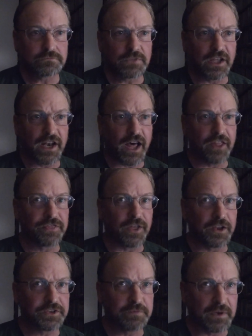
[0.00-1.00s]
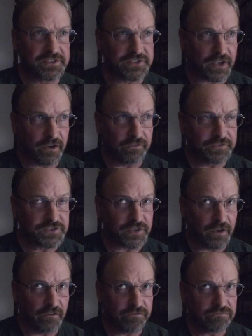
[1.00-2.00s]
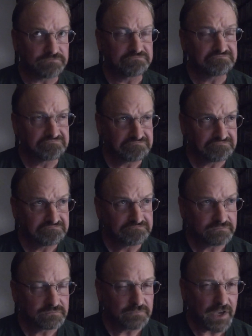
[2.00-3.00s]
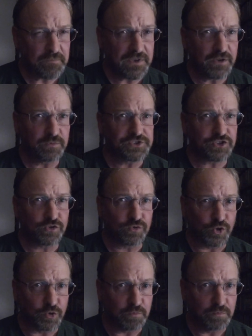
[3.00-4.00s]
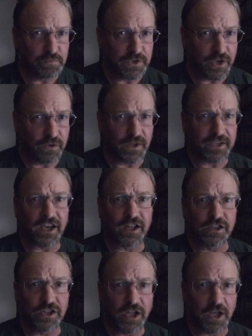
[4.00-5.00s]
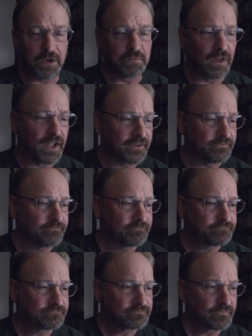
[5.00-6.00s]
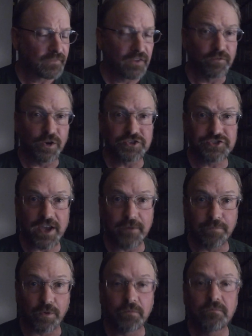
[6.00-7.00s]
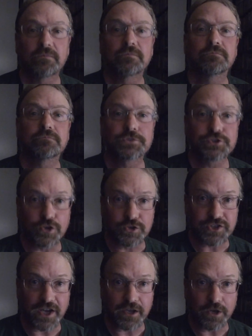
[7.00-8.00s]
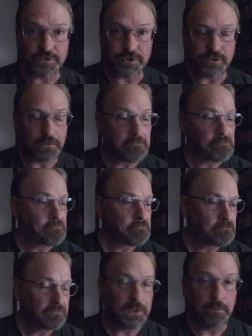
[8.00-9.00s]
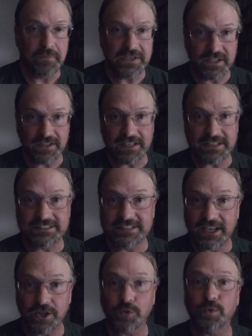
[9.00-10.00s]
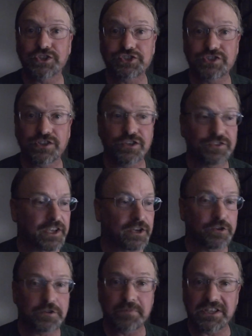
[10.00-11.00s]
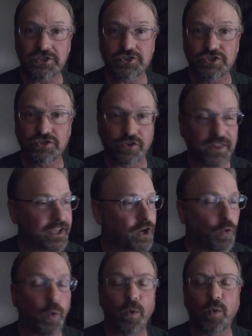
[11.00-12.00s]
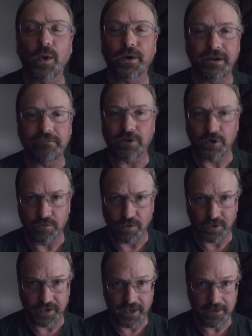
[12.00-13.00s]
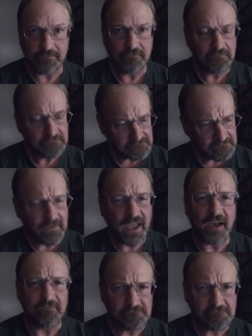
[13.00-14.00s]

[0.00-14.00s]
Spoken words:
And I thought to myself, maybe it was a group, you know, like a club. Like, for example, church I go to. the men, they get together once a year, they go to the beach, or they go wherever, okay? I